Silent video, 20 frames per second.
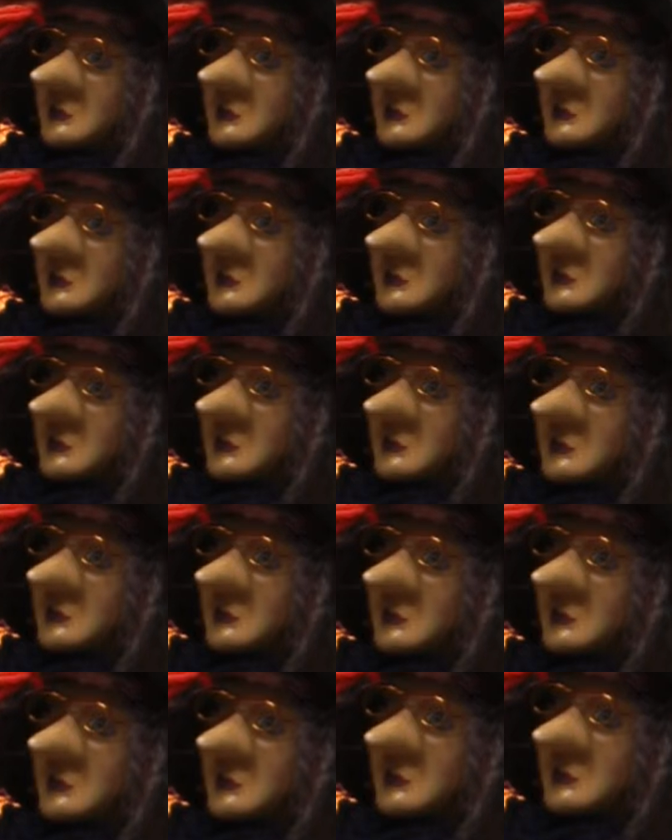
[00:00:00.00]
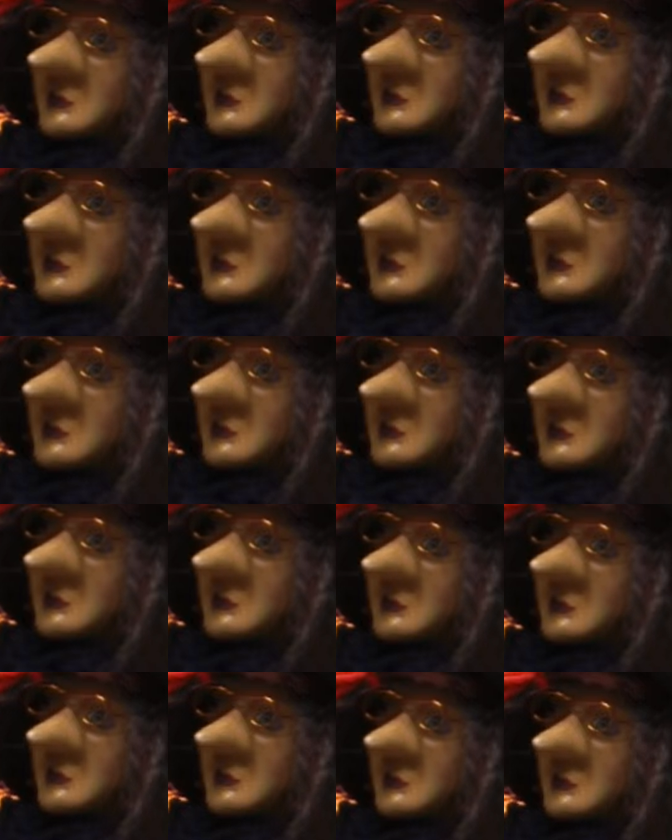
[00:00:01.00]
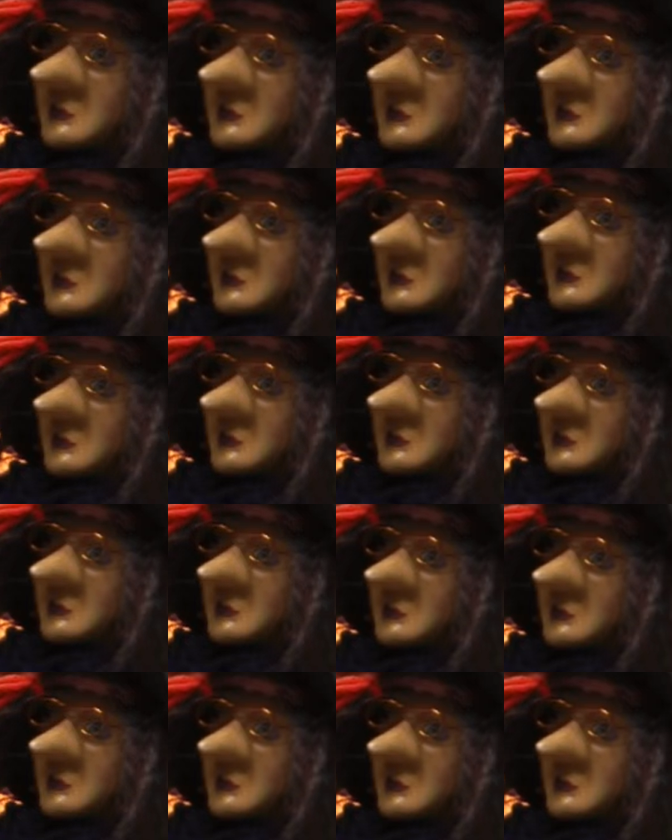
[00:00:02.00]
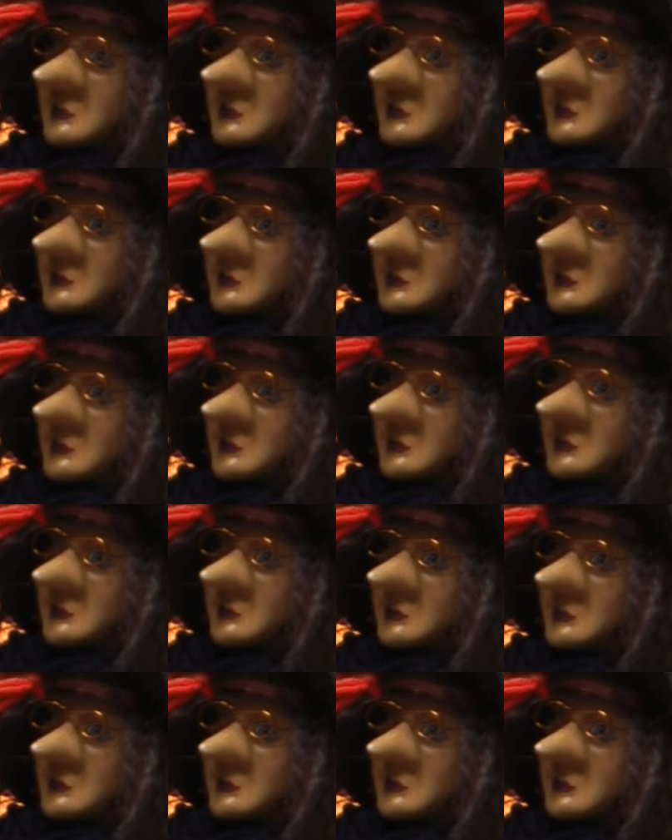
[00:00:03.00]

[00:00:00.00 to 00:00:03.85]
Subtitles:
Nothing is said.